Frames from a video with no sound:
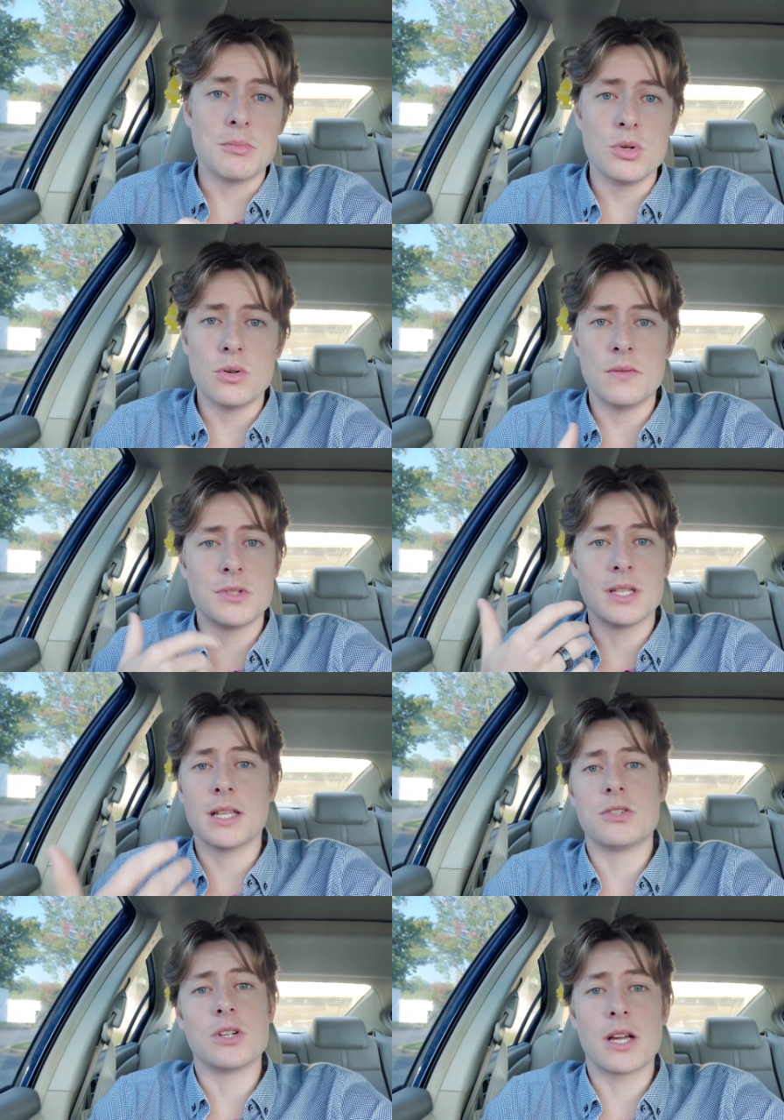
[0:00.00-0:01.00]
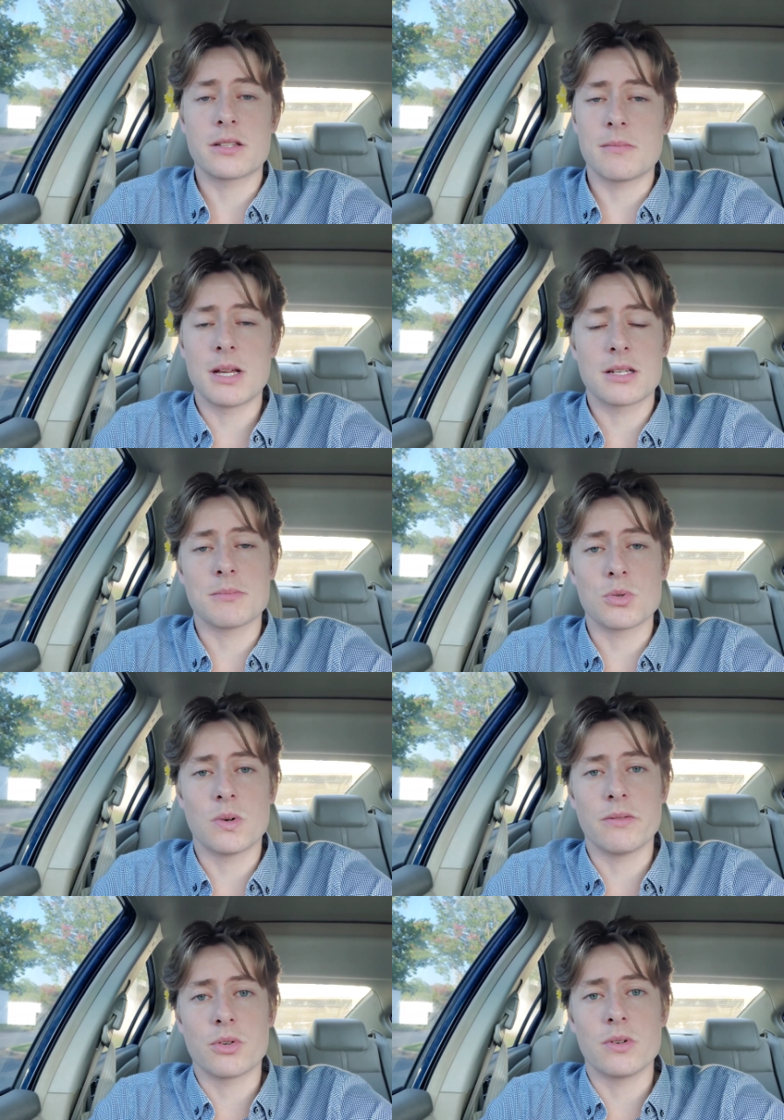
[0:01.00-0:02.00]
moves, unless you guys can make some
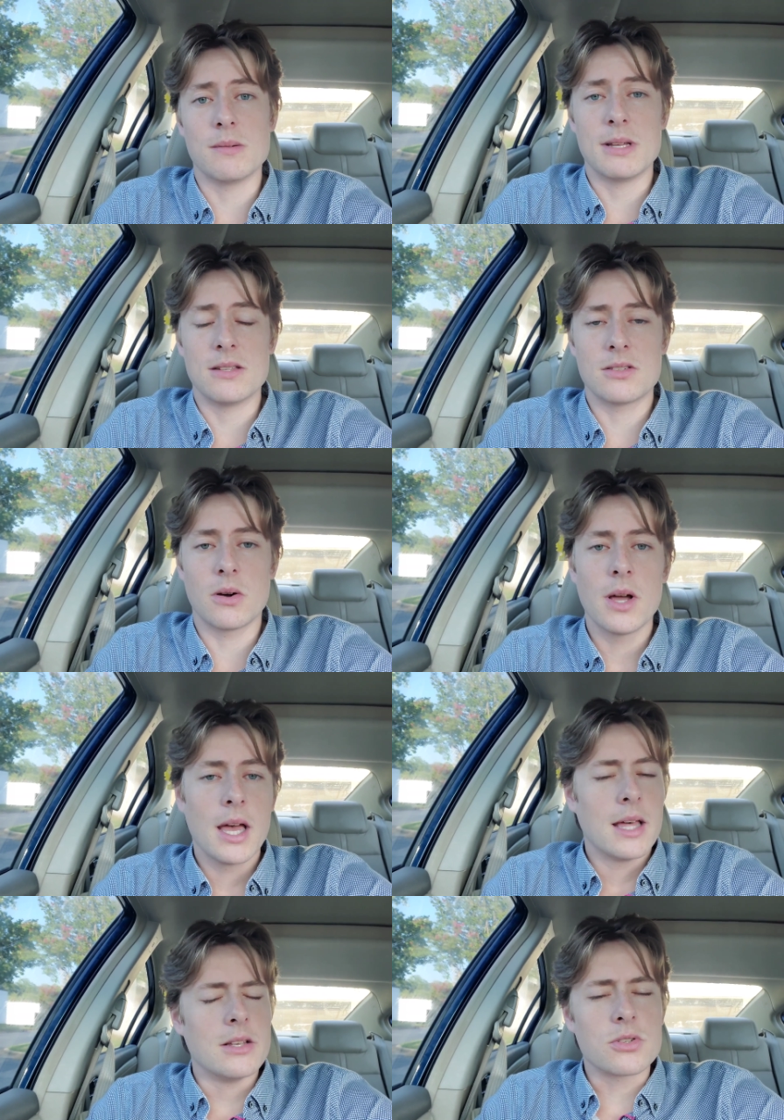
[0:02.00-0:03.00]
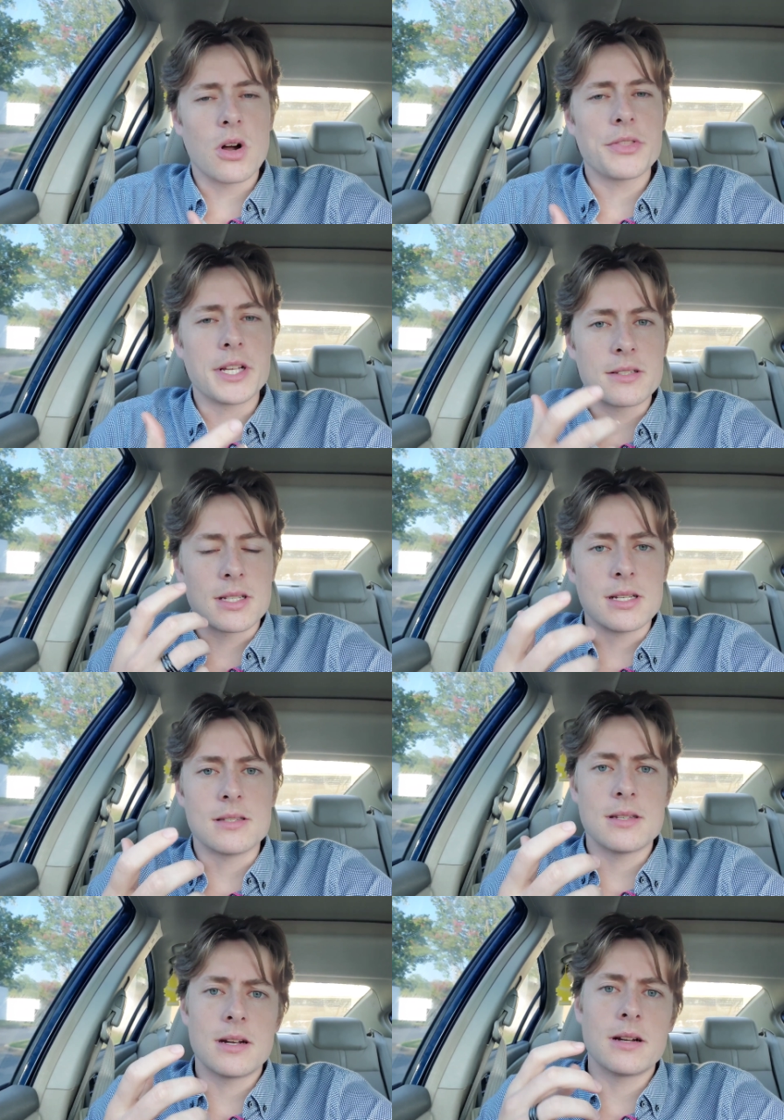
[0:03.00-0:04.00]
sort of agreement. So these are all things to
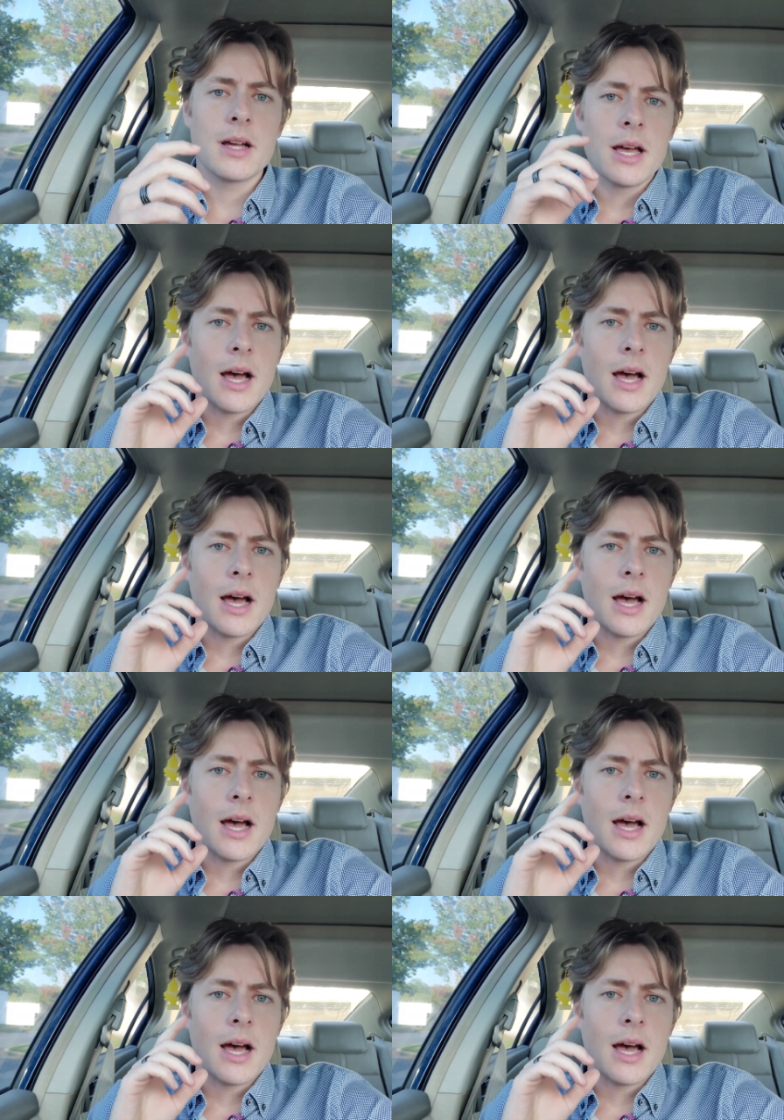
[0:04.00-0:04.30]
consider.